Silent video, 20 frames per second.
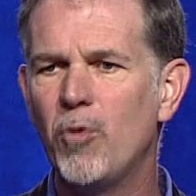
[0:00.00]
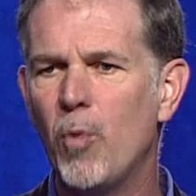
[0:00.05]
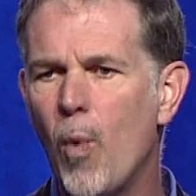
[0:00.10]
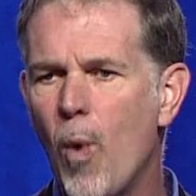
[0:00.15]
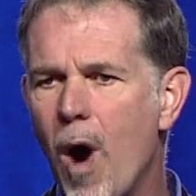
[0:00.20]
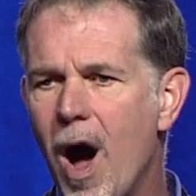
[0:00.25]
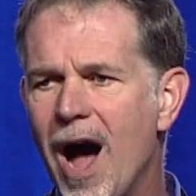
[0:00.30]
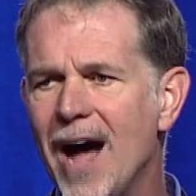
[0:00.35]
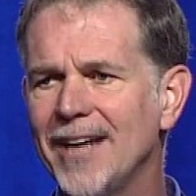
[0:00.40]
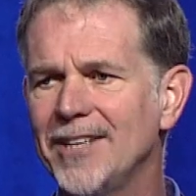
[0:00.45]

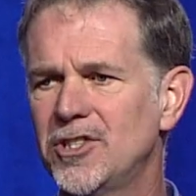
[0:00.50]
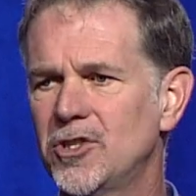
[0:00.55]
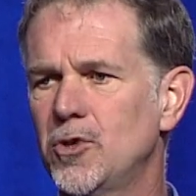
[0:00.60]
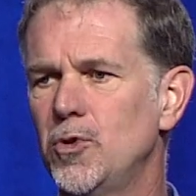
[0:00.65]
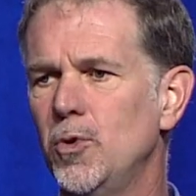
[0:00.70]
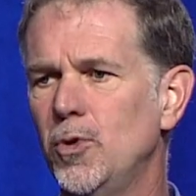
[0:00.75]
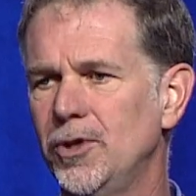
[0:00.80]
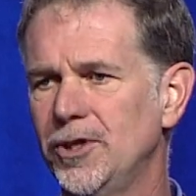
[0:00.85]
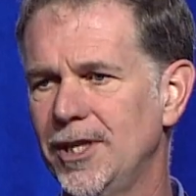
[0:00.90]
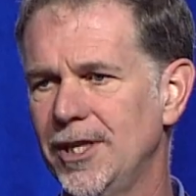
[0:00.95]
why
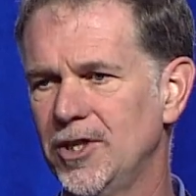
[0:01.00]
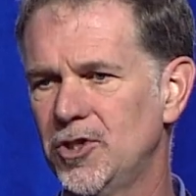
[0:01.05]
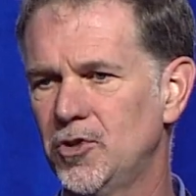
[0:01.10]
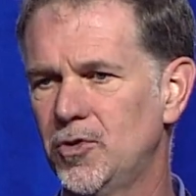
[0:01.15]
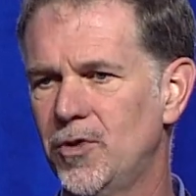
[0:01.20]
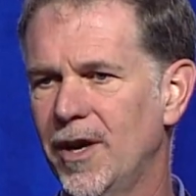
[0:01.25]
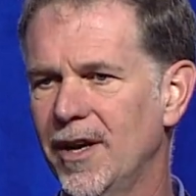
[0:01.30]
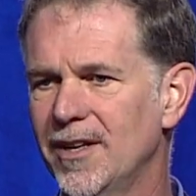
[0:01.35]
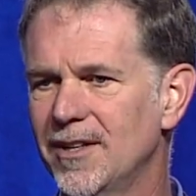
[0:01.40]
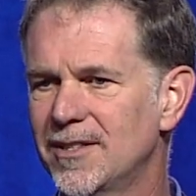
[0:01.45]
school
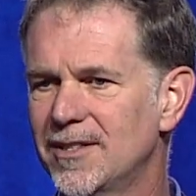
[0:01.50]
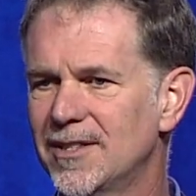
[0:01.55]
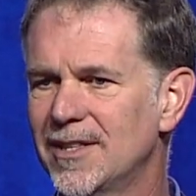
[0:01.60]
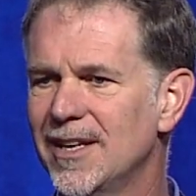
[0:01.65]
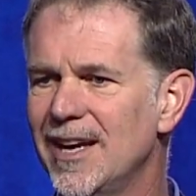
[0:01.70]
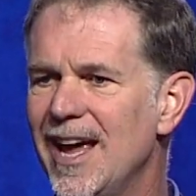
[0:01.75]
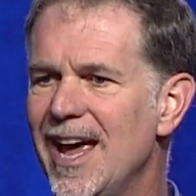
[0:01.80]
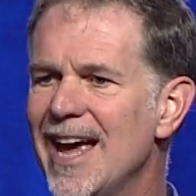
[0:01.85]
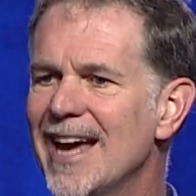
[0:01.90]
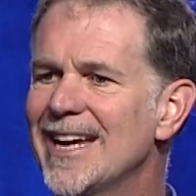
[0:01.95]
districts
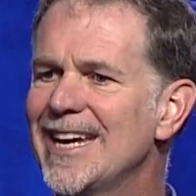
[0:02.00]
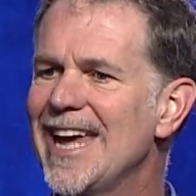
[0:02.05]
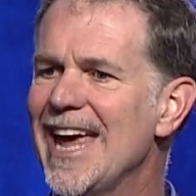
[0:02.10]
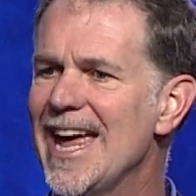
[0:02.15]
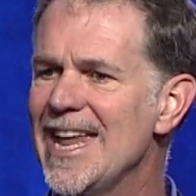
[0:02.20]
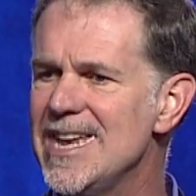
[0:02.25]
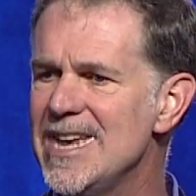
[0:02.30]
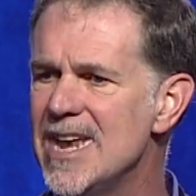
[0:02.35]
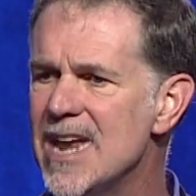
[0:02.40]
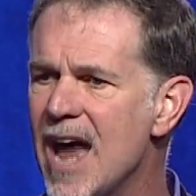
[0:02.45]

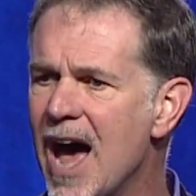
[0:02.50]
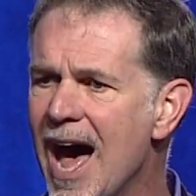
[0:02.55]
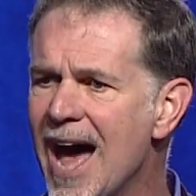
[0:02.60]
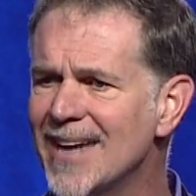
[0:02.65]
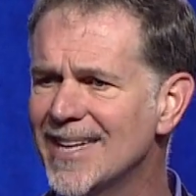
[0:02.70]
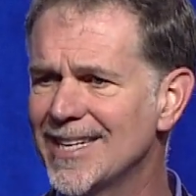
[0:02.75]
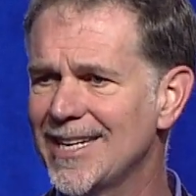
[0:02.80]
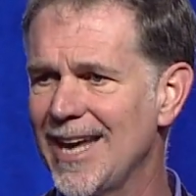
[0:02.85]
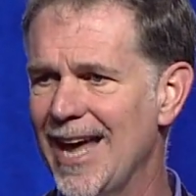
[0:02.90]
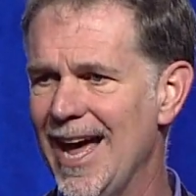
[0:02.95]

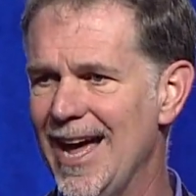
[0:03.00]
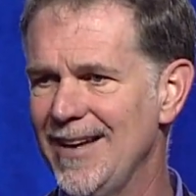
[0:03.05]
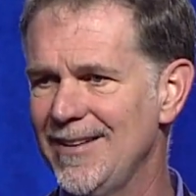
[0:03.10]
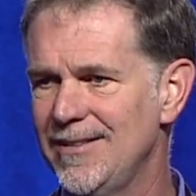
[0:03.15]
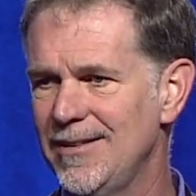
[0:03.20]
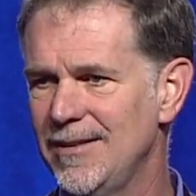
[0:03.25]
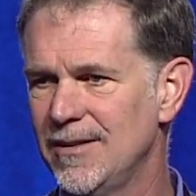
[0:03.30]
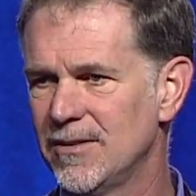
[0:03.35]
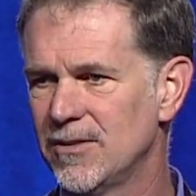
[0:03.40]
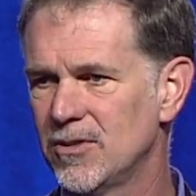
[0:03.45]
cannot
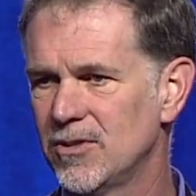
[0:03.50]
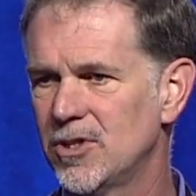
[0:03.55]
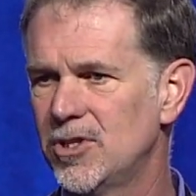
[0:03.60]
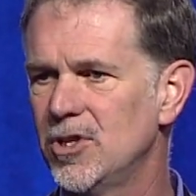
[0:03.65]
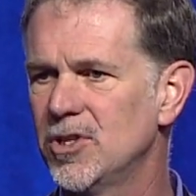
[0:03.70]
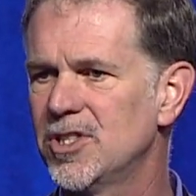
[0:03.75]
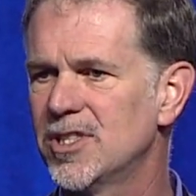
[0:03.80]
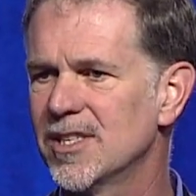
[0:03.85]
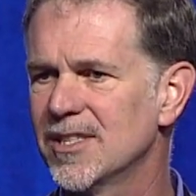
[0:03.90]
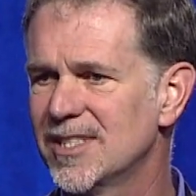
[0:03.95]
get
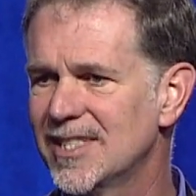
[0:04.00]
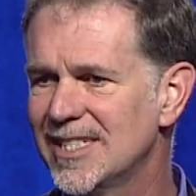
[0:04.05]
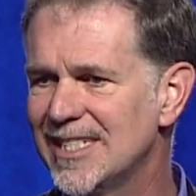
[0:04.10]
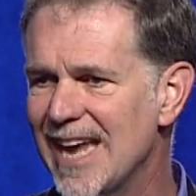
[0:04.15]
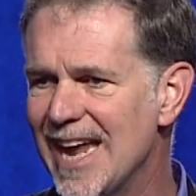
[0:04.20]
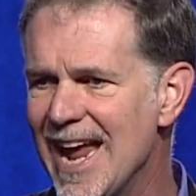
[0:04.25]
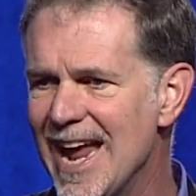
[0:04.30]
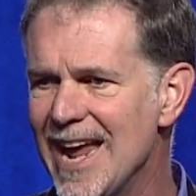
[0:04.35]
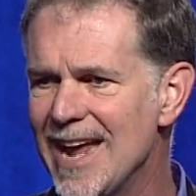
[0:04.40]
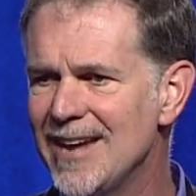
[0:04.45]
to
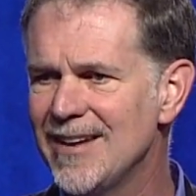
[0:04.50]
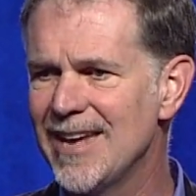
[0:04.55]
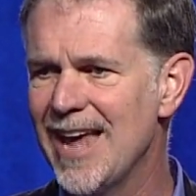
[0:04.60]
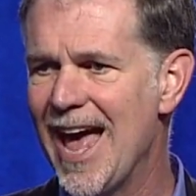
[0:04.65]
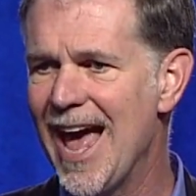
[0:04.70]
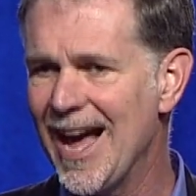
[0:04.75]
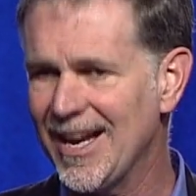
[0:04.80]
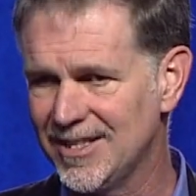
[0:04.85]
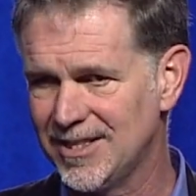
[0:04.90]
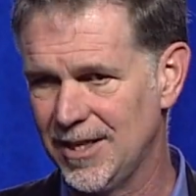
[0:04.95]
sustained
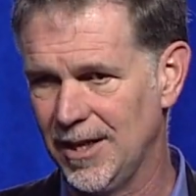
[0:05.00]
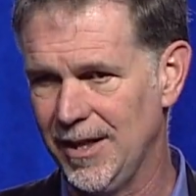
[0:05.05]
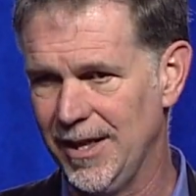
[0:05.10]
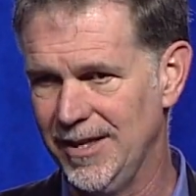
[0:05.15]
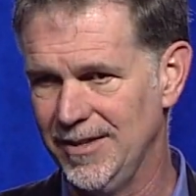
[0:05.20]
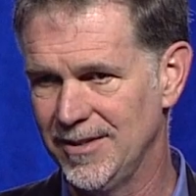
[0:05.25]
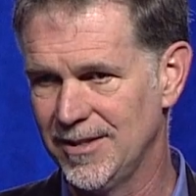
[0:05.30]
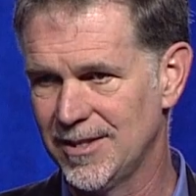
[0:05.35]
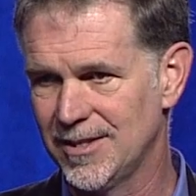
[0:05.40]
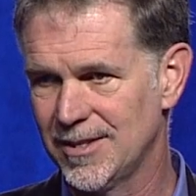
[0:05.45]

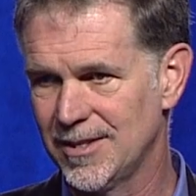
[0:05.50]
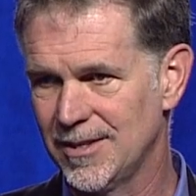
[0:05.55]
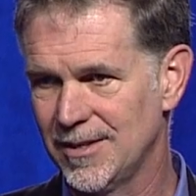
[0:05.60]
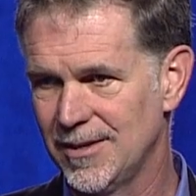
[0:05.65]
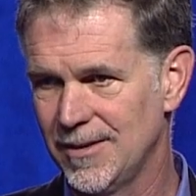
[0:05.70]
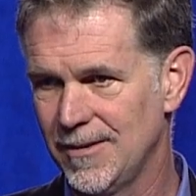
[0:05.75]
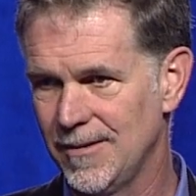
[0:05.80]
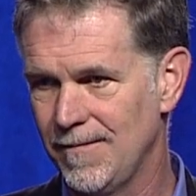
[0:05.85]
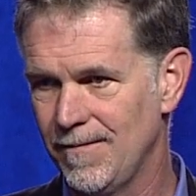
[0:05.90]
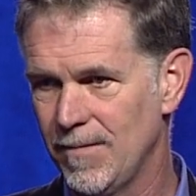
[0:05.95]
excellence.
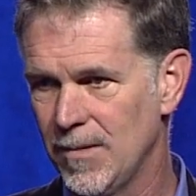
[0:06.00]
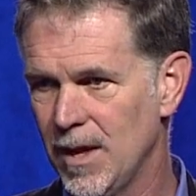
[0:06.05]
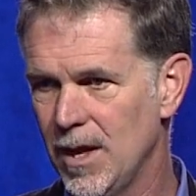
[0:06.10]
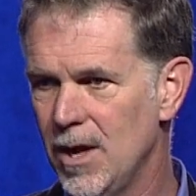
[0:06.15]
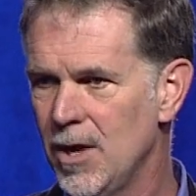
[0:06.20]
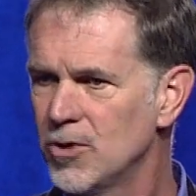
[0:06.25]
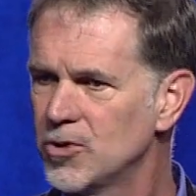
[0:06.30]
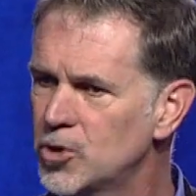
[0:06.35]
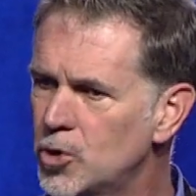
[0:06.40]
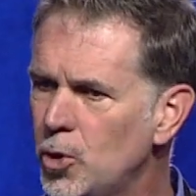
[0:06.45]

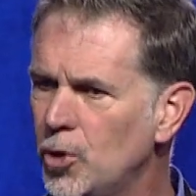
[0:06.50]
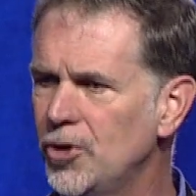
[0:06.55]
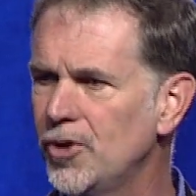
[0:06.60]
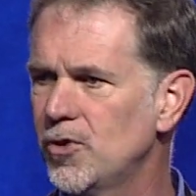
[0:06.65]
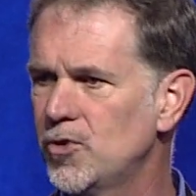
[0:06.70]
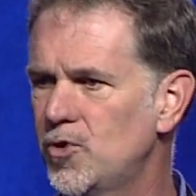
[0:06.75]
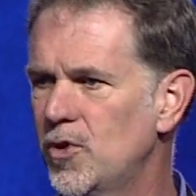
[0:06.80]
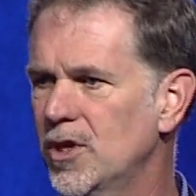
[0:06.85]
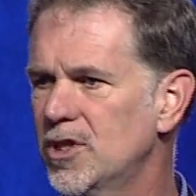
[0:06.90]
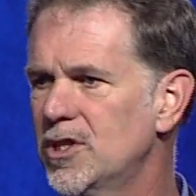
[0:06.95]
School
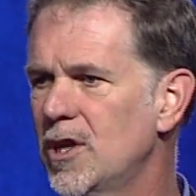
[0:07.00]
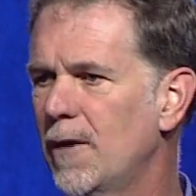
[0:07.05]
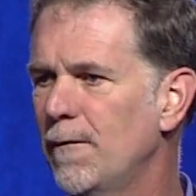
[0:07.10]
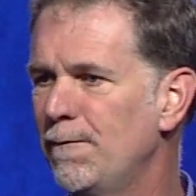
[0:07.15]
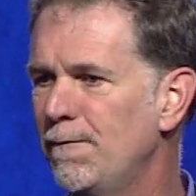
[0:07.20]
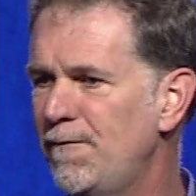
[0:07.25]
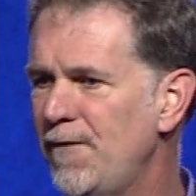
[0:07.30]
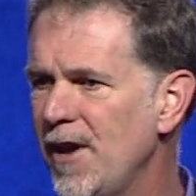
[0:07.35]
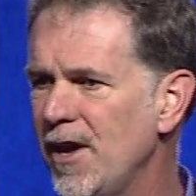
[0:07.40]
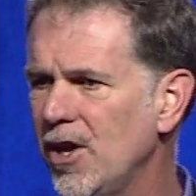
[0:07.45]
districts are
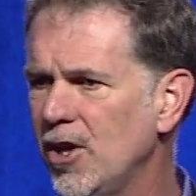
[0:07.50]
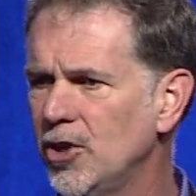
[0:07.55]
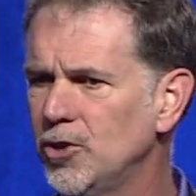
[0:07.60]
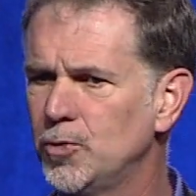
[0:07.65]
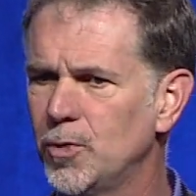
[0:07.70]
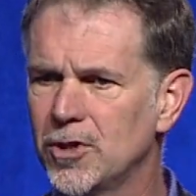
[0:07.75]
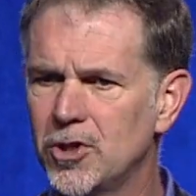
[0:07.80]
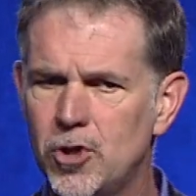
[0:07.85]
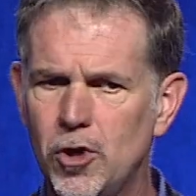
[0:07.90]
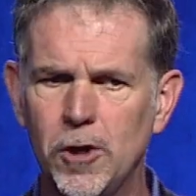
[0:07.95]
filled
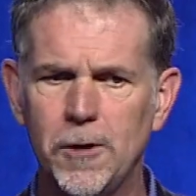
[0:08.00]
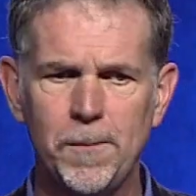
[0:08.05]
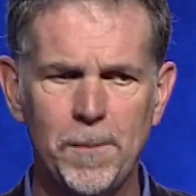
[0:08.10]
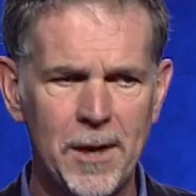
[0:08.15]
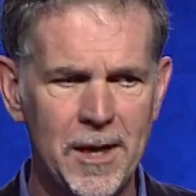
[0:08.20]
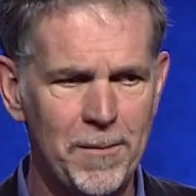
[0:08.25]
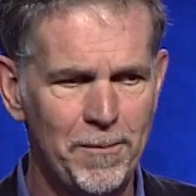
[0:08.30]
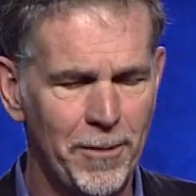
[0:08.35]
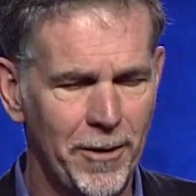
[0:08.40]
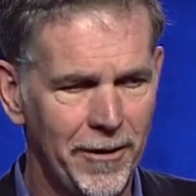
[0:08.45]
with good
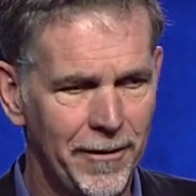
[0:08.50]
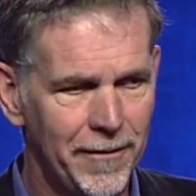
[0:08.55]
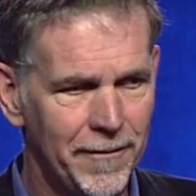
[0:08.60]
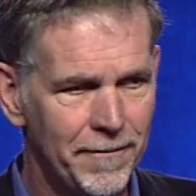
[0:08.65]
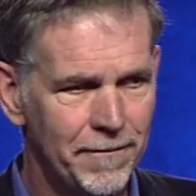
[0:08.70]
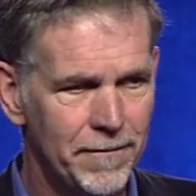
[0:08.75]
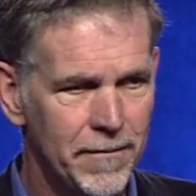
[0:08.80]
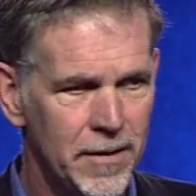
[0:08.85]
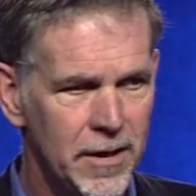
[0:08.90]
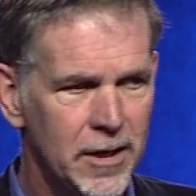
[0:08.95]
people
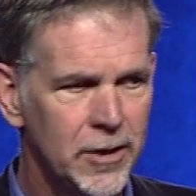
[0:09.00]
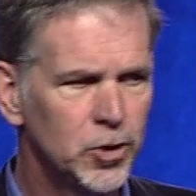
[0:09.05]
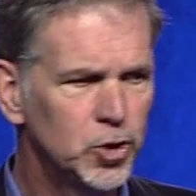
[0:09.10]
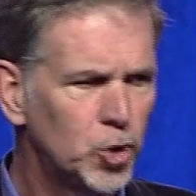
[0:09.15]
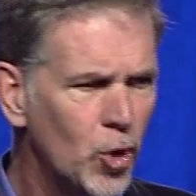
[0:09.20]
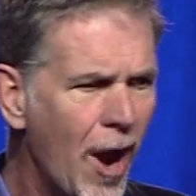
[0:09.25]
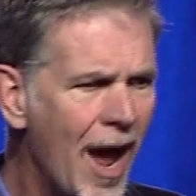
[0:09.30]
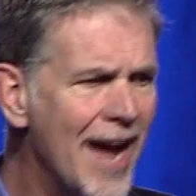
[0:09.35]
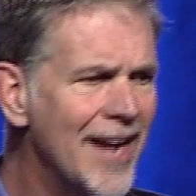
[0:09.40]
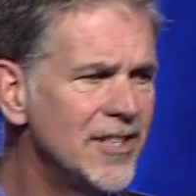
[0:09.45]

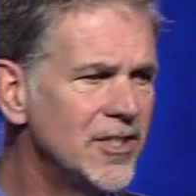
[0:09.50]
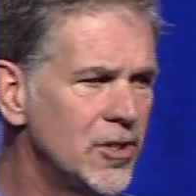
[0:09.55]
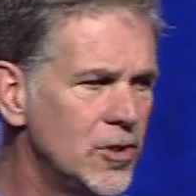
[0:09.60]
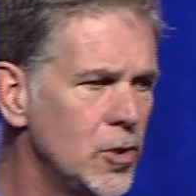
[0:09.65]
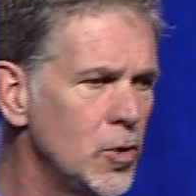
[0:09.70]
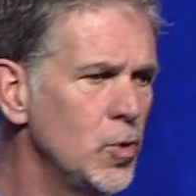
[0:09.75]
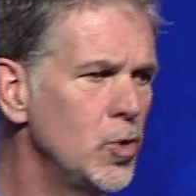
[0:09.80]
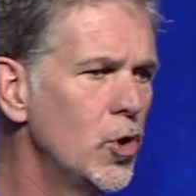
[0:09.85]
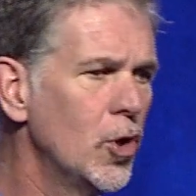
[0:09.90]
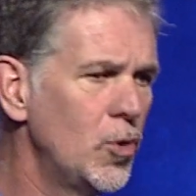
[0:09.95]
trying to
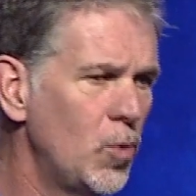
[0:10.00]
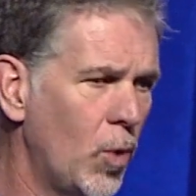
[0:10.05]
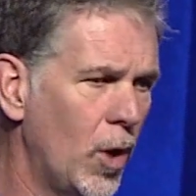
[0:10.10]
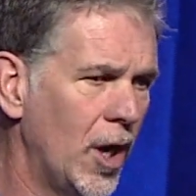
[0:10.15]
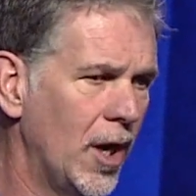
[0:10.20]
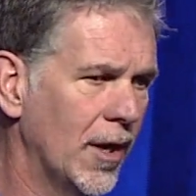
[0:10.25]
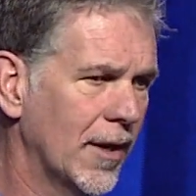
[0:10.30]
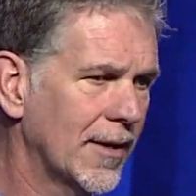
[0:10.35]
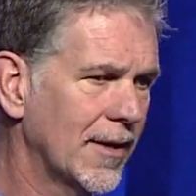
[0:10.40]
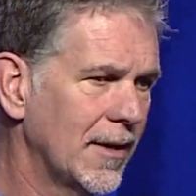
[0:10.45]
do good
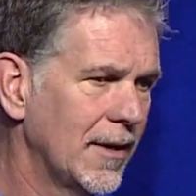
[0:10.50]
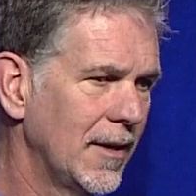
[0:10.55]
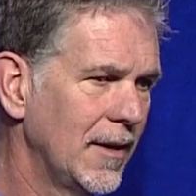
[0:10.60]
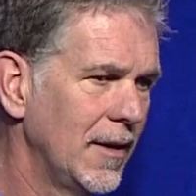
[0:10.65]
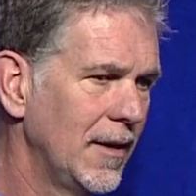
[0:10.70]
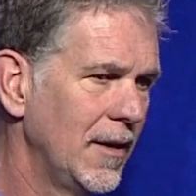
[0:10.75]
work,